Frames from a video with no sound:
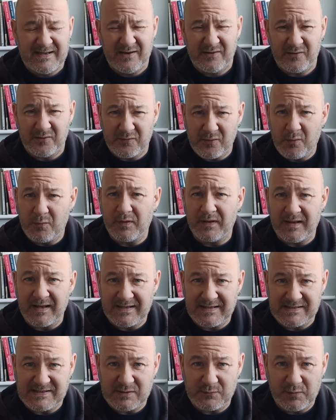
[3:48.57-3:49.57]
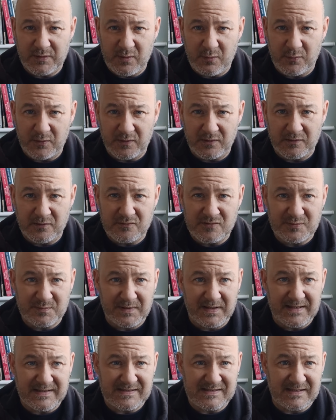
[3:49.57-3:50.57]
And although, like I said, we don't want to lose
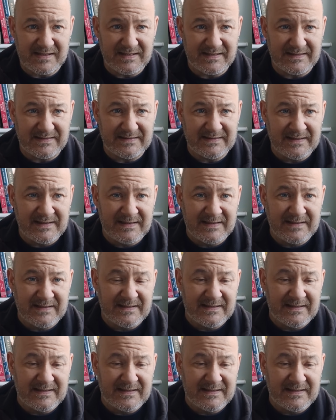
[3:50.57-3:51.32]
players like that,